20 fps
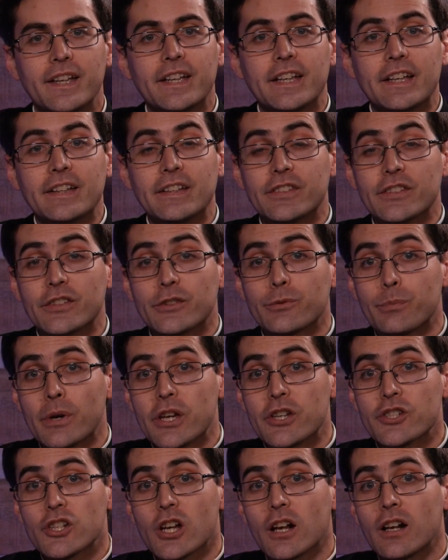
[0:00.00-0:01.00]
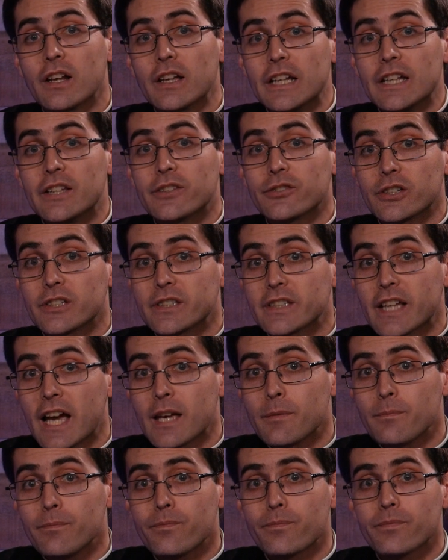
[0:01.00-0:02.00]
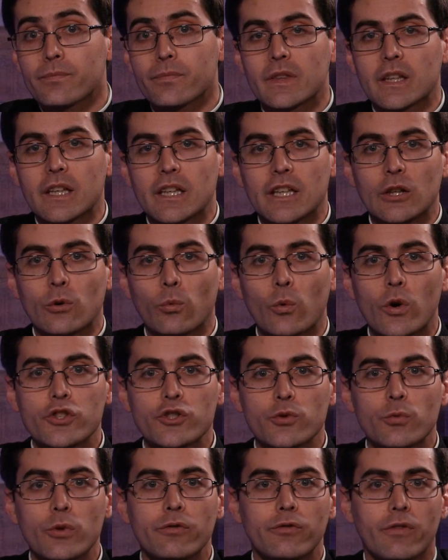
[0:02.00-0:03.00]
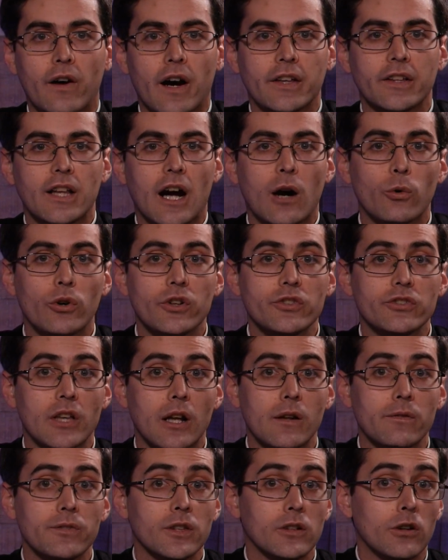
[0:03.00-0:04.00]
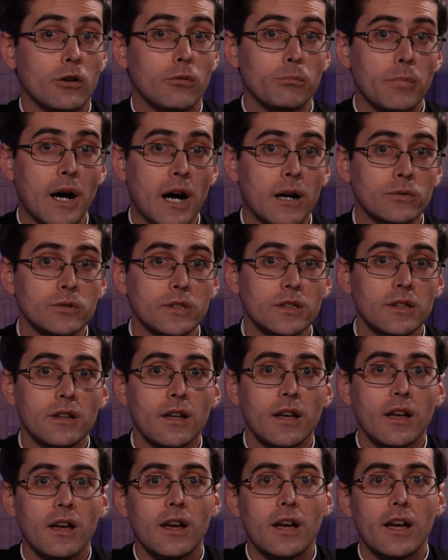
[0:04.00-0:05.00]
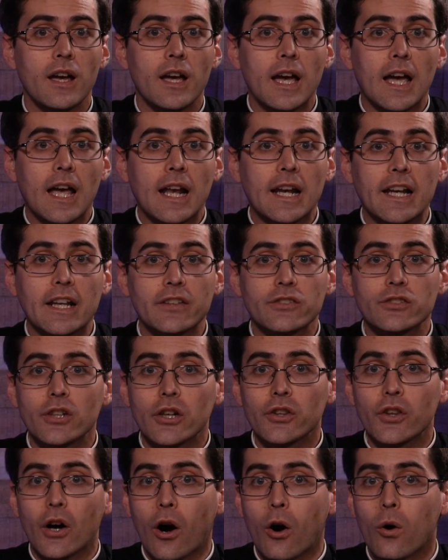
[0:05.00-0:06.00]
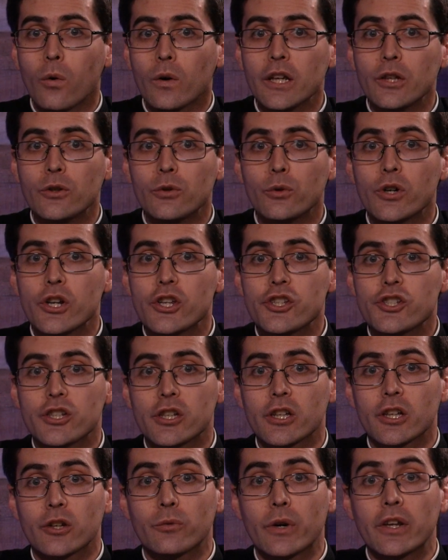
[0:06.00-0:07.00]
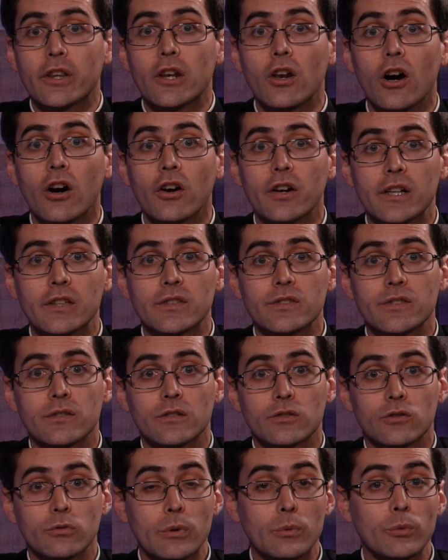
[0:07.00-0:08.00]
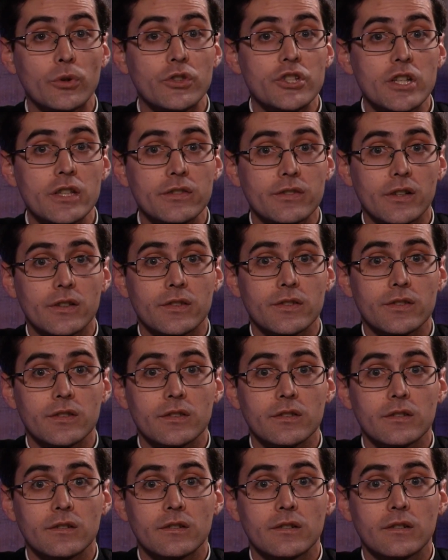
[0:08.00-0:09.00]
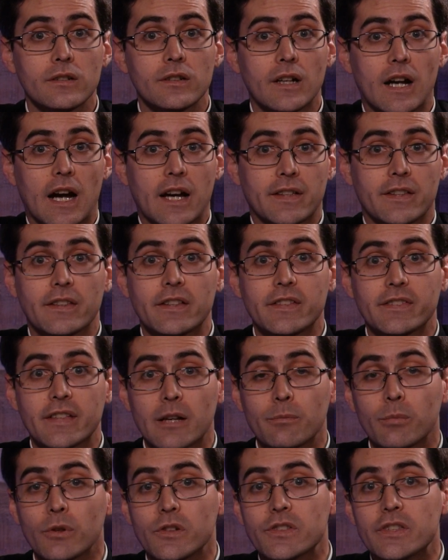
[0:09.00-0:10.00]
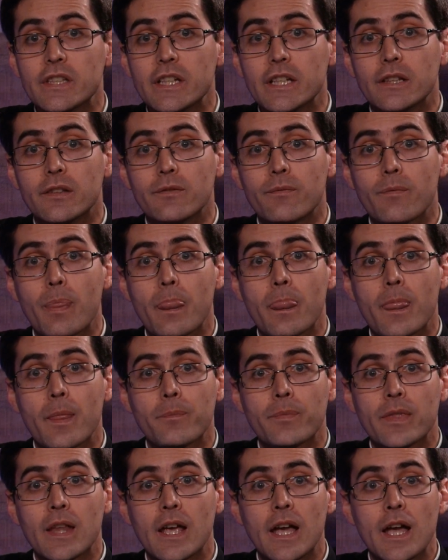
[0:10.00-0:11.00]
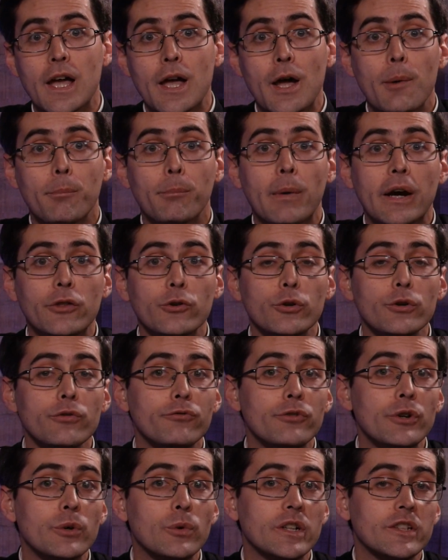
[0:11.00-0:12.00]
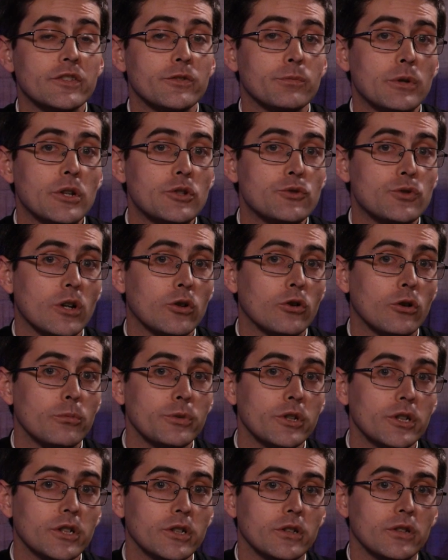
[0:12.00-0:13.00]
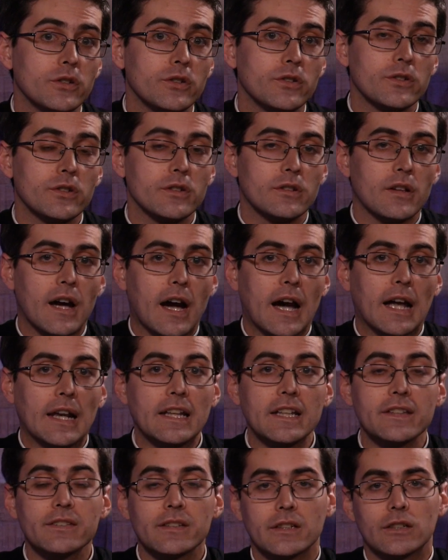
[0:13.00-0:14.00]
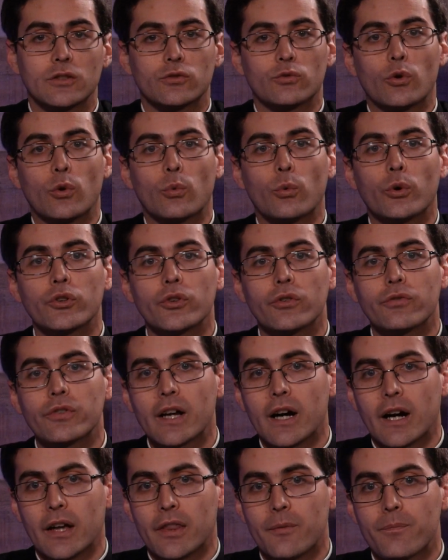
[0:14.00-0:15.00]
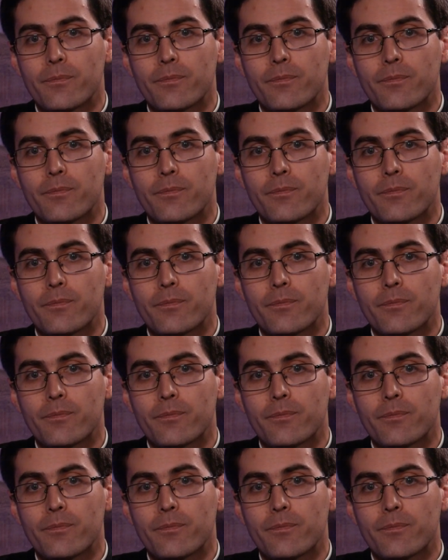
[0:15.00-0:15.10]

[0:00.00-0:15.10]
In this special Easter time, in which we find ourselves homebound, let us not only nourish great longings to be with Jesus, as the disciples did, by doing frequent spiritual communions and listening to the Word of God,